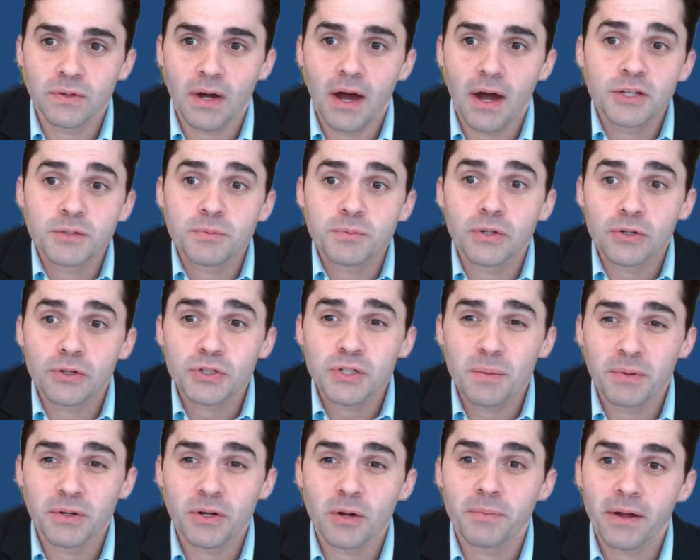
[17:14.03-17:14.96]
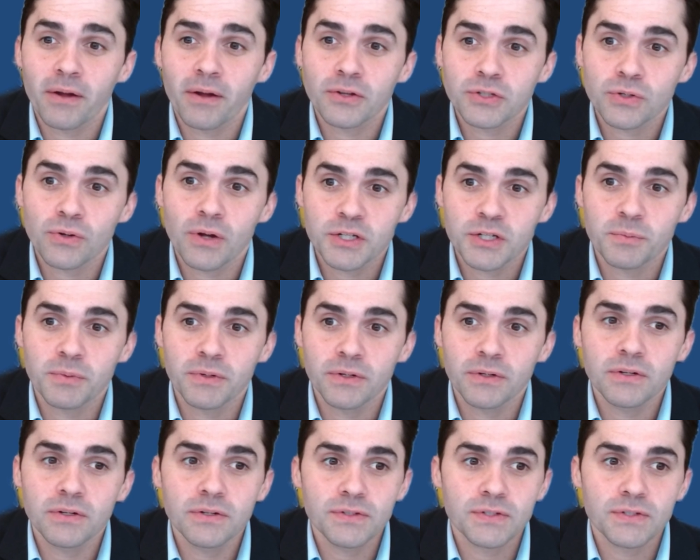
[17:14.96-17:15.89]
entrepreneurship, and our parents are
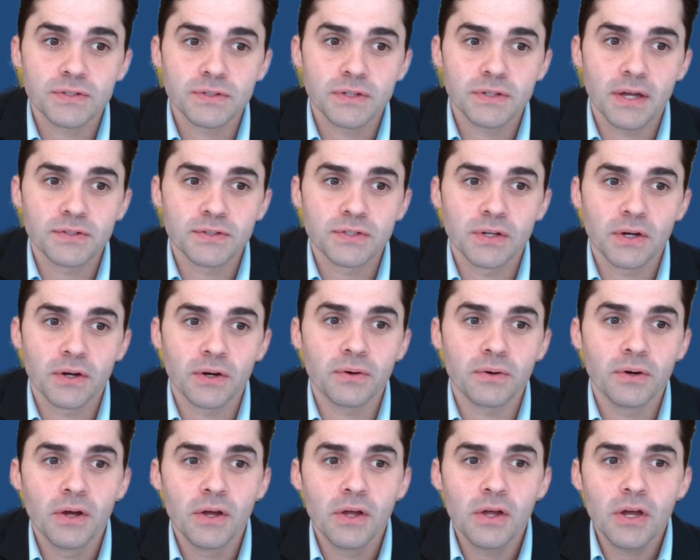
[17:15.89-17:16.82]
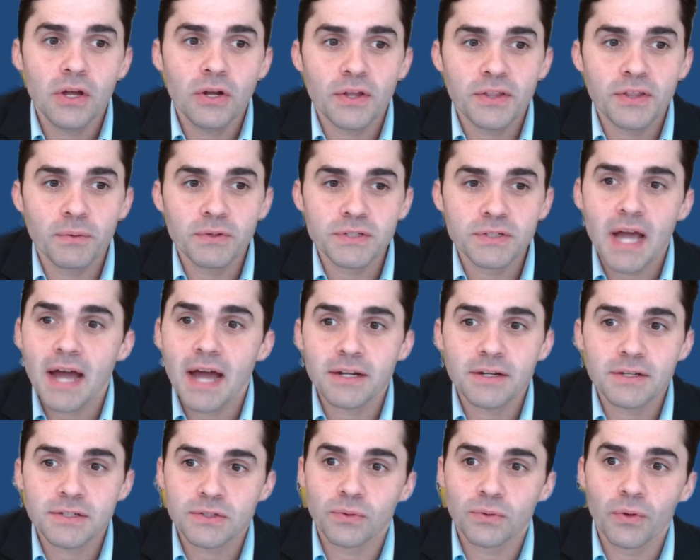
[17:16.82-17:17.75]
entrepreneurs. And so I think what's
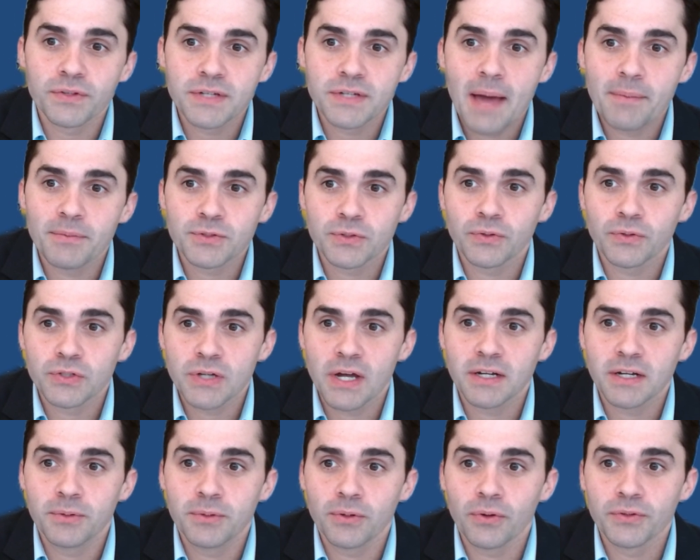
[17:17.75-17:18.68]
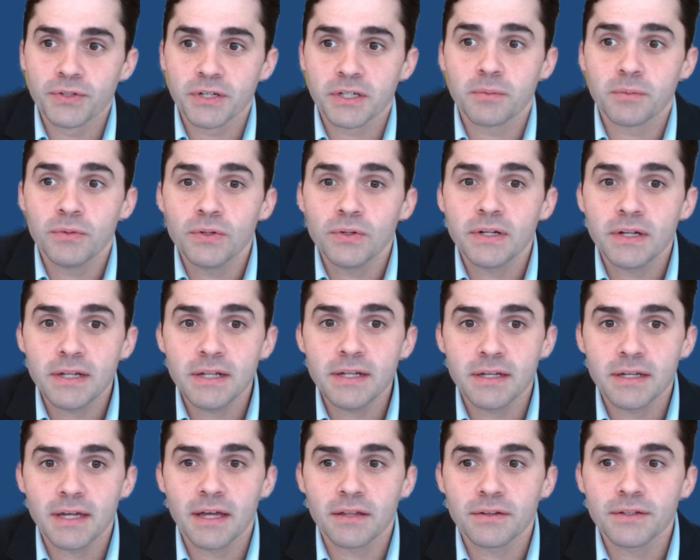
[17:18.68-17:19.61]
guided us the whole time is really trying to build a
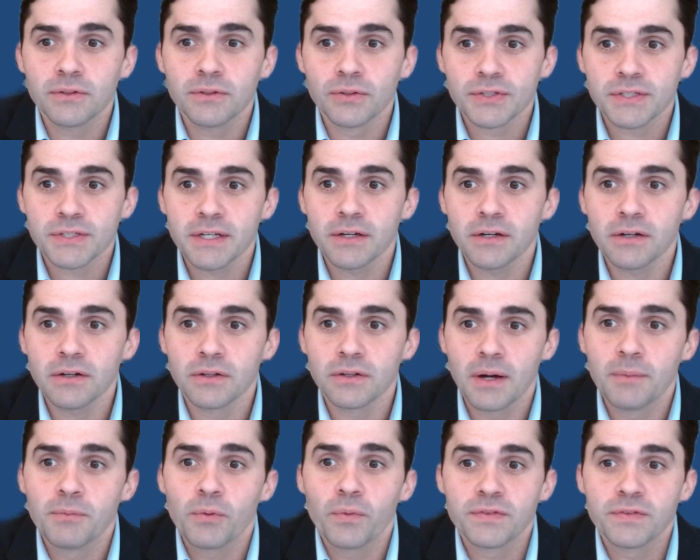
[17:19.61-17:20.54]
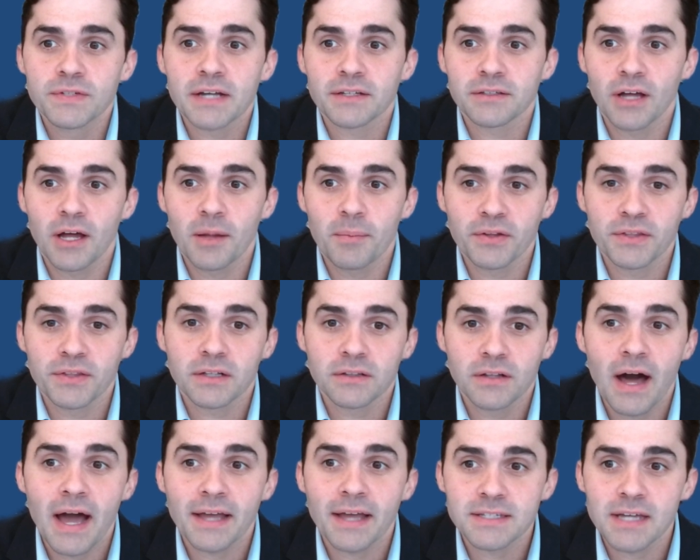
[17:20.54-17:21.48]
community at legal scale. We talked a lot about the
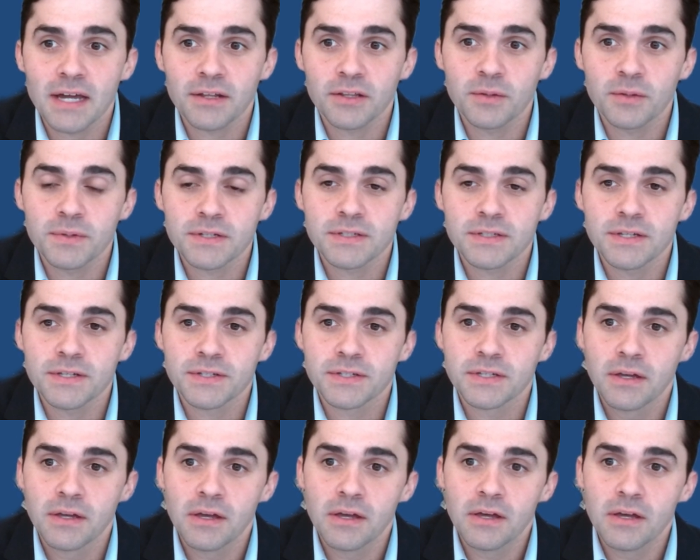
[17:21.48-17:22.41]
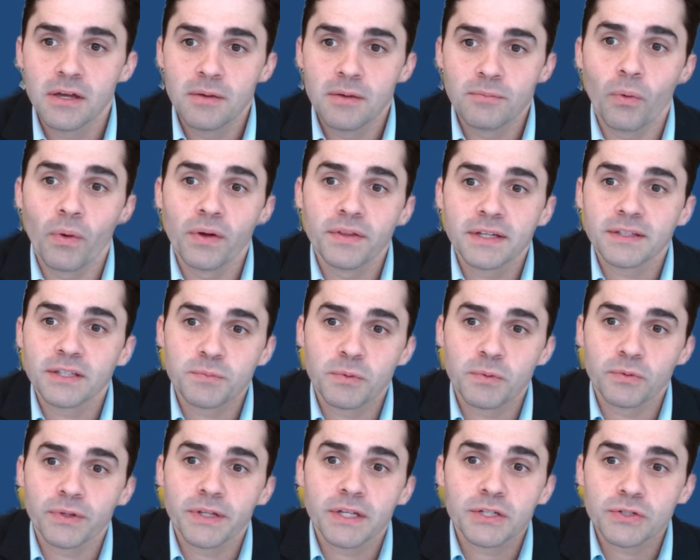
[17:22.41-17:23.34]
client side of the business, but one thing that's
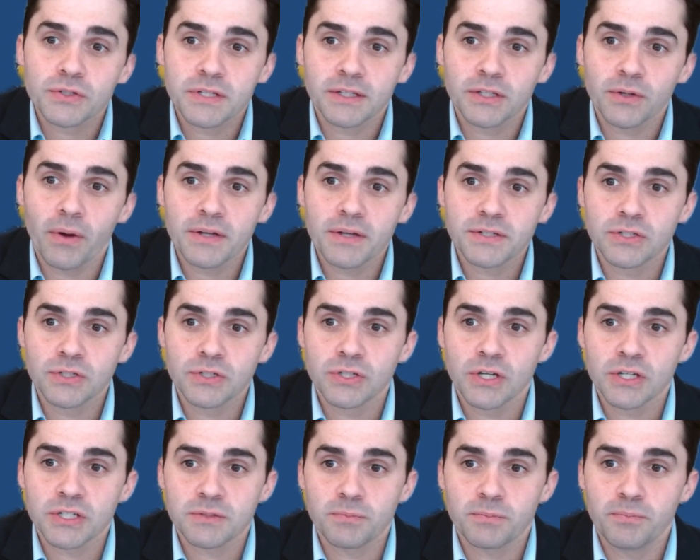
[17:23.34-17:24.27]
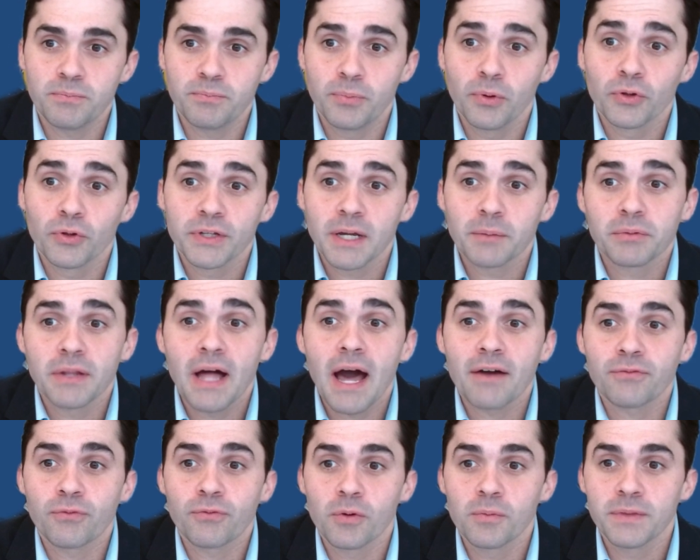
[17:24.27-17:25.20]
been really interesting to us is just building a
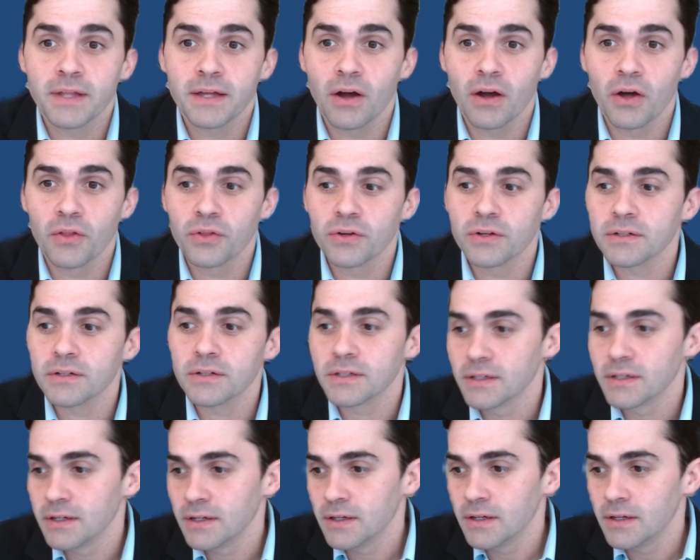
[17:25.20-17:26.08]
platform that other